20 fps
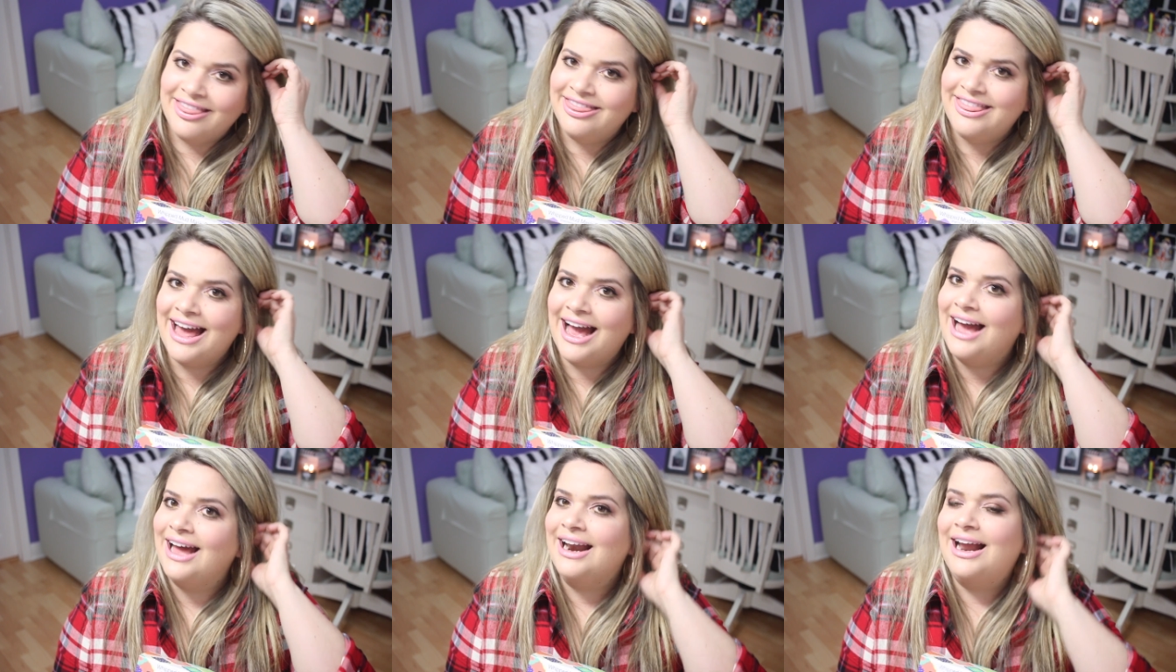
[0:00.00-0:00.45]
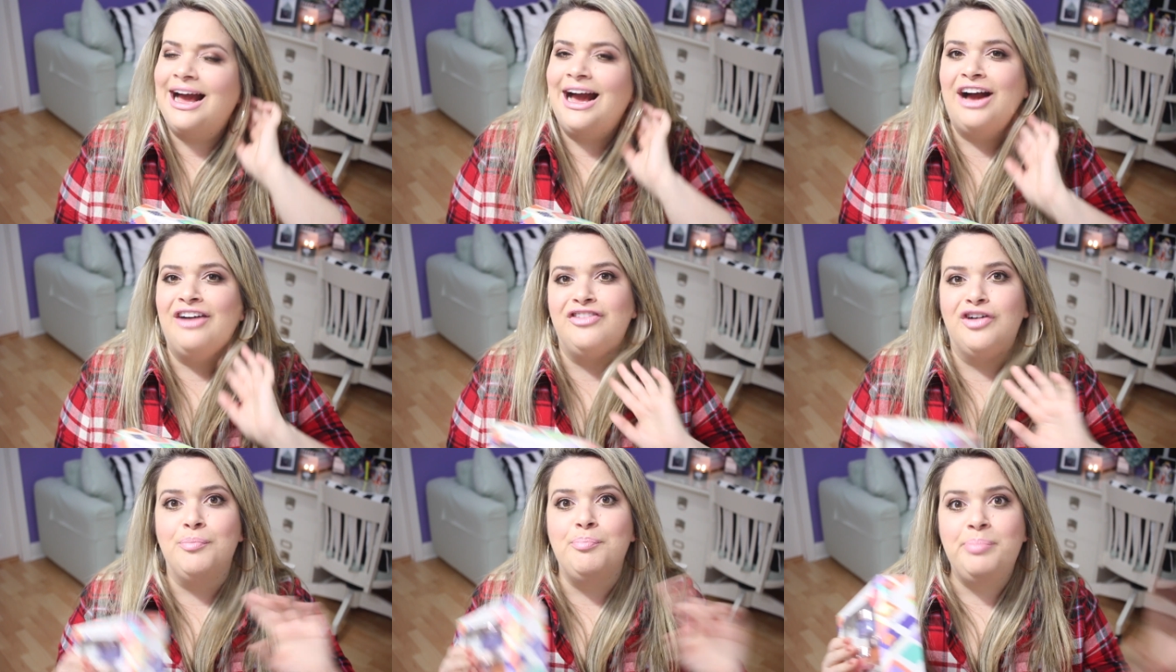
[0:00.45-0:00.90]
that
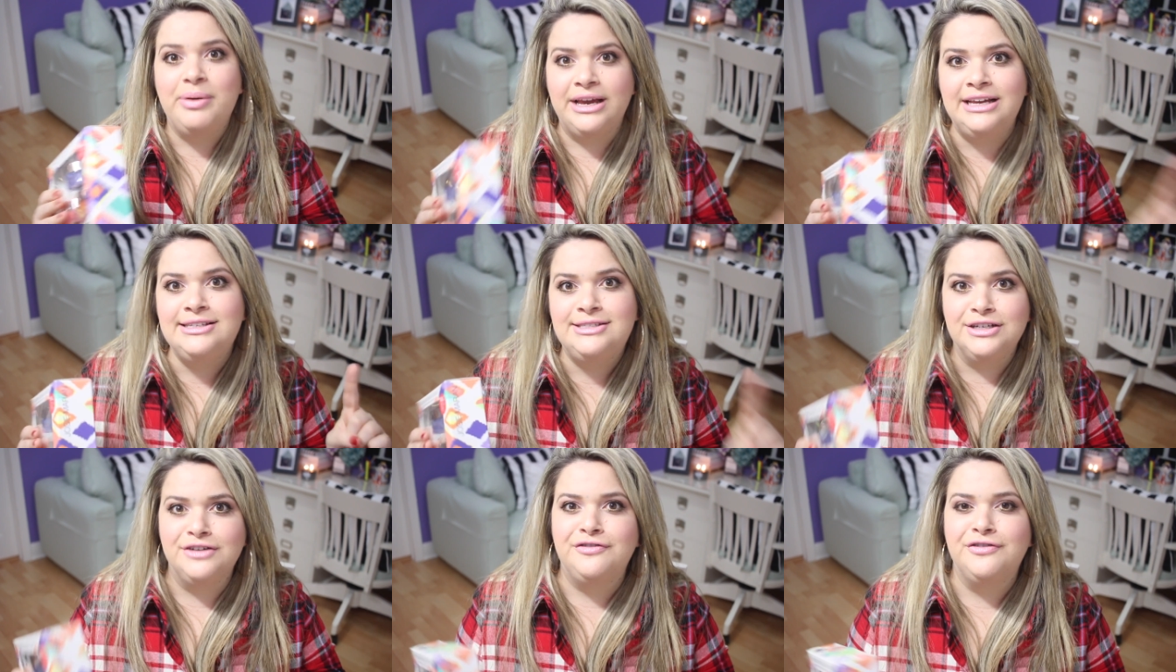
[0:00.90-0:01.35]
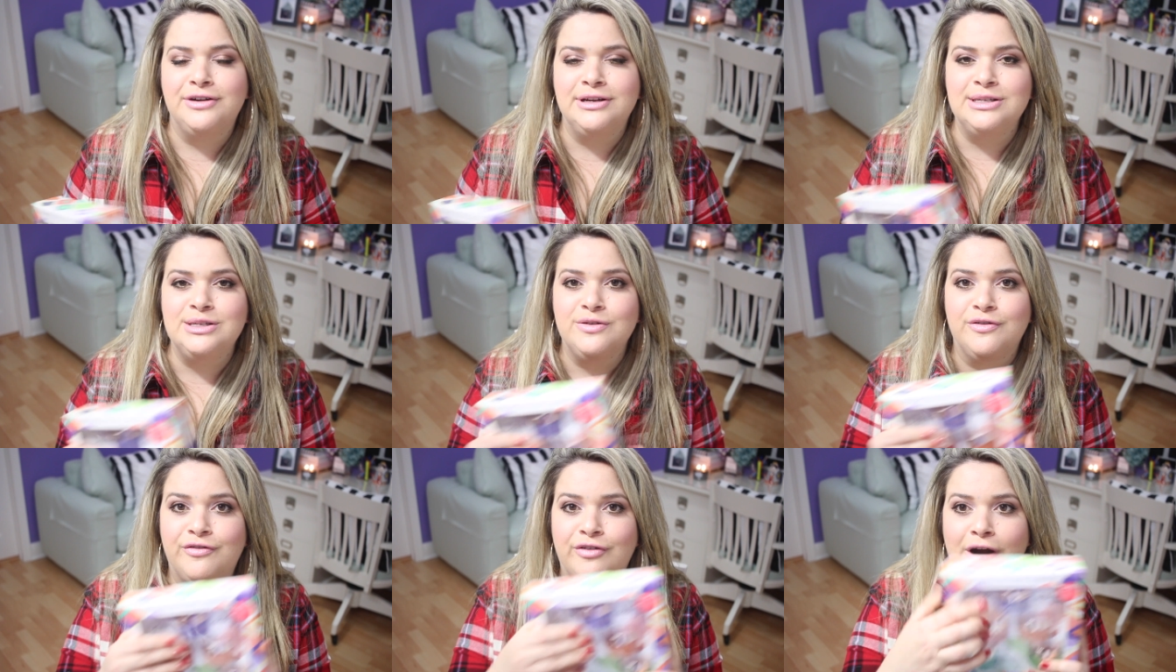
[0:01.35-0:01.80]
have a big
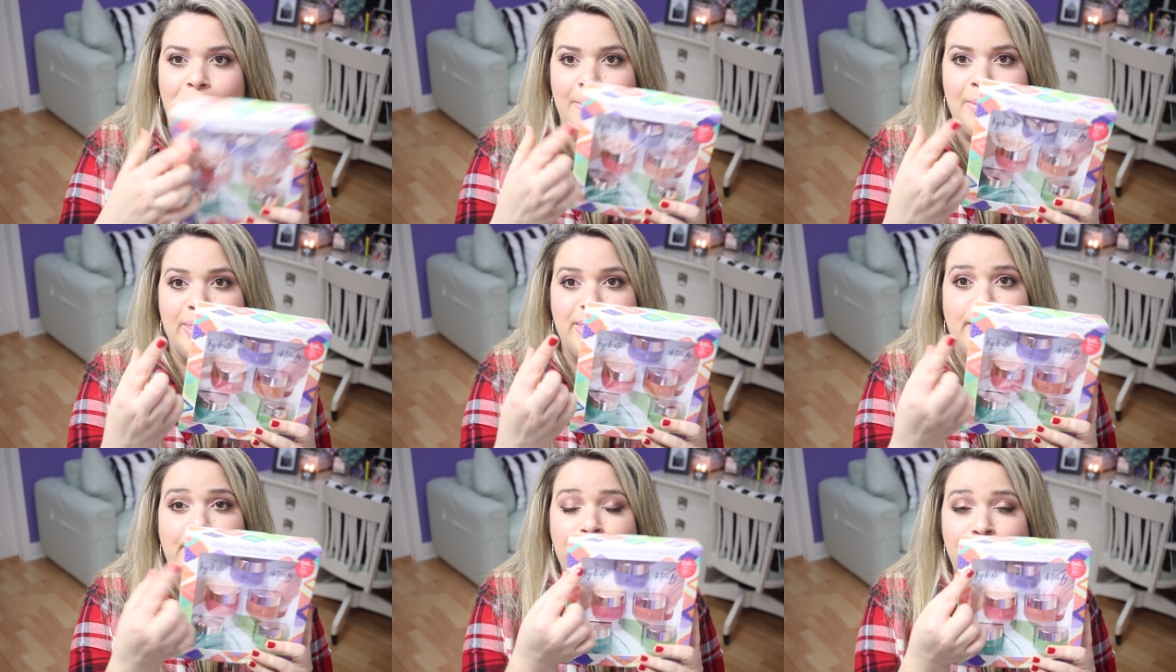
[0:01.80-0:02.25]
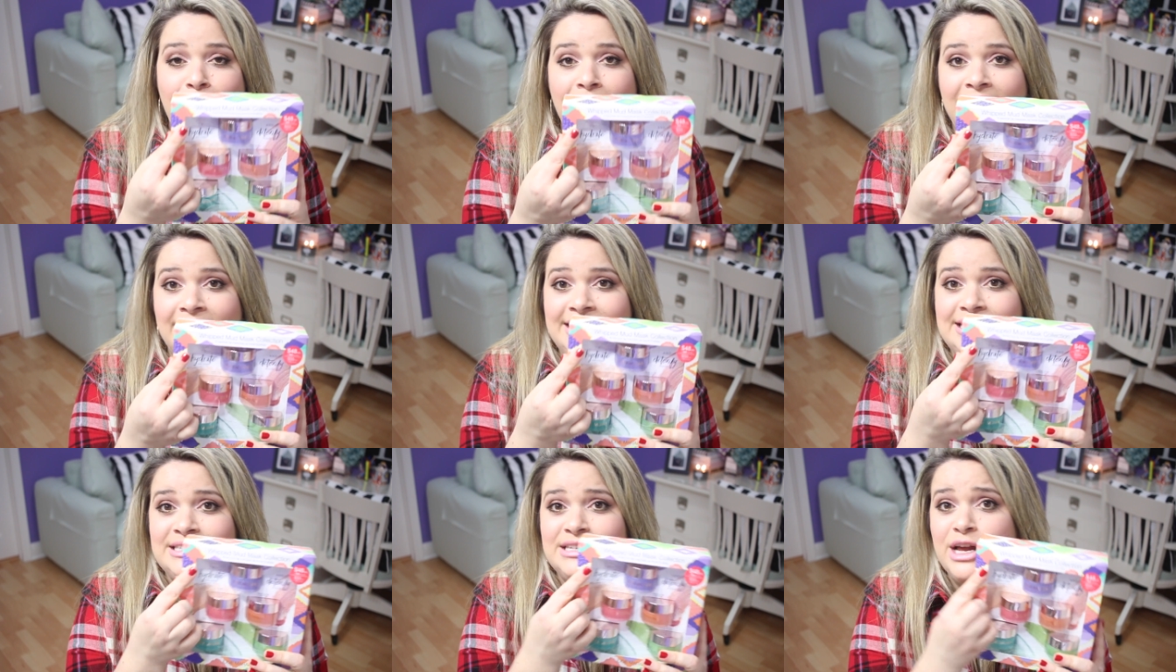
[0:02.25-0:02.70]
difference from the
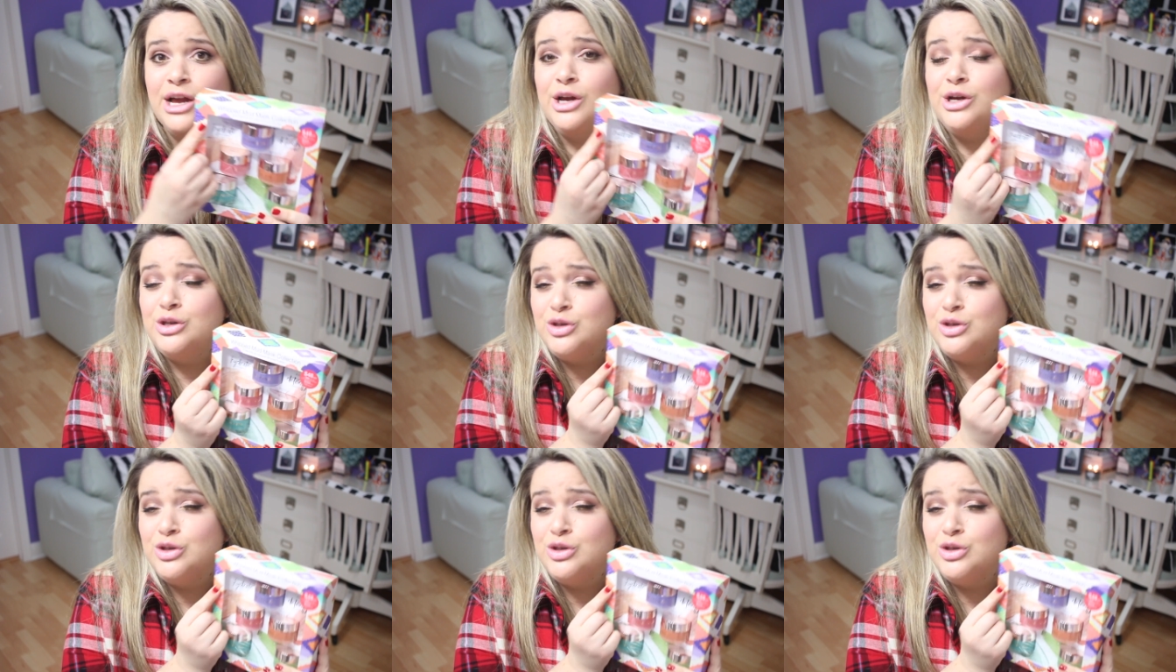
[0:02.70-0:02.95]
price